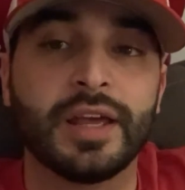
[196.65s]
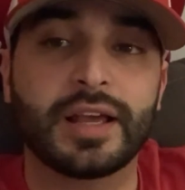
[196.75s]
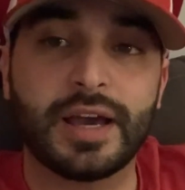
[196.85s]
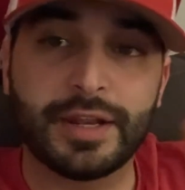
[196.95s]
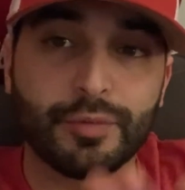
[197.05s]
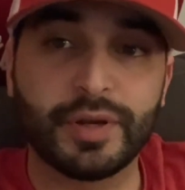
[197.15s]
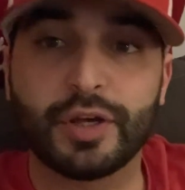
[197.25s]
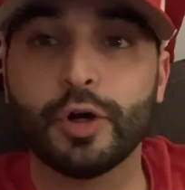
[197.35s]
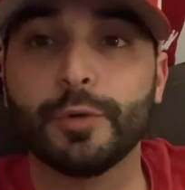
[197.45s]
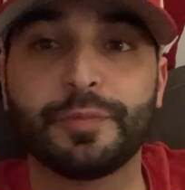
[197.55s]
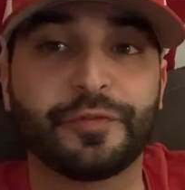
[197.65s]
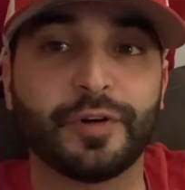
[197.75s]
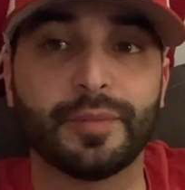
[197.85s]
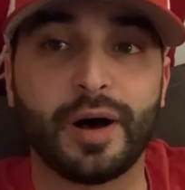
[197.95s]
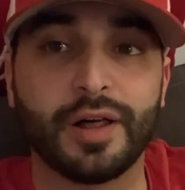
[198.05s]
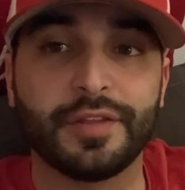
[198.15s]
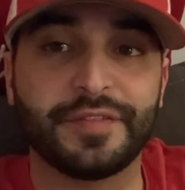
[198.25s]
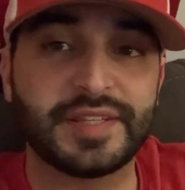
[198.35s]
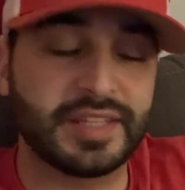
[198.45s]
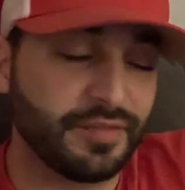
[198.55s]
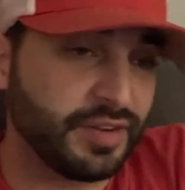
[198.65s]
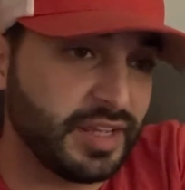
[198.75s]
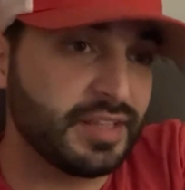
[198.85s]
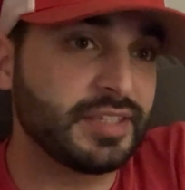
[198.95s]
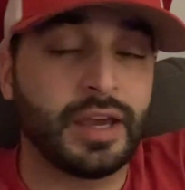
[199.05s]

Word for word: kind of recoup from all the festivities.